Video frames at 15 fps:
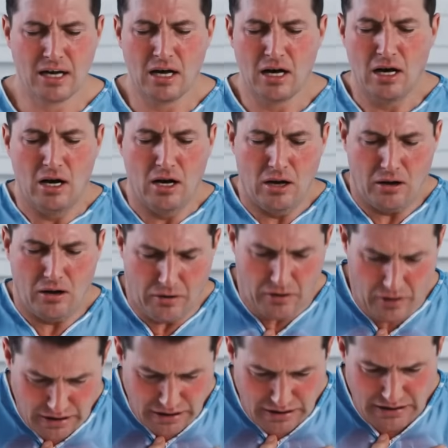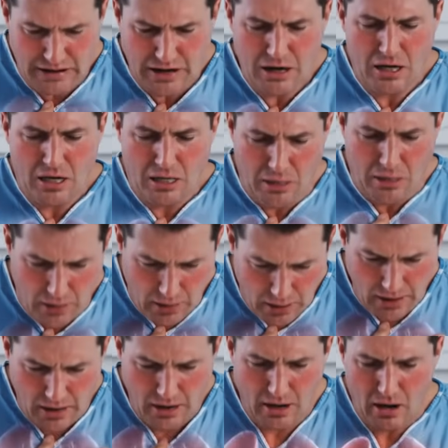COPD exacerbation and they are
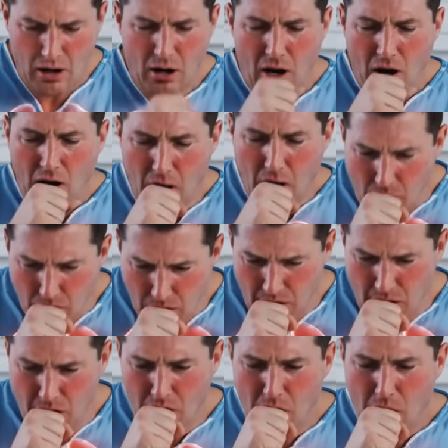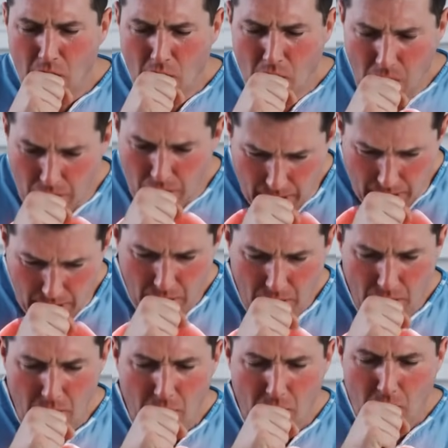happening in COPD exacerbation. This is
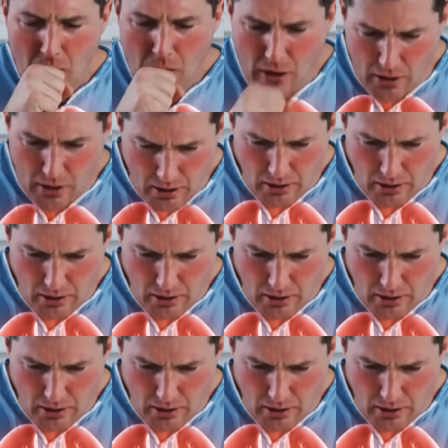because of the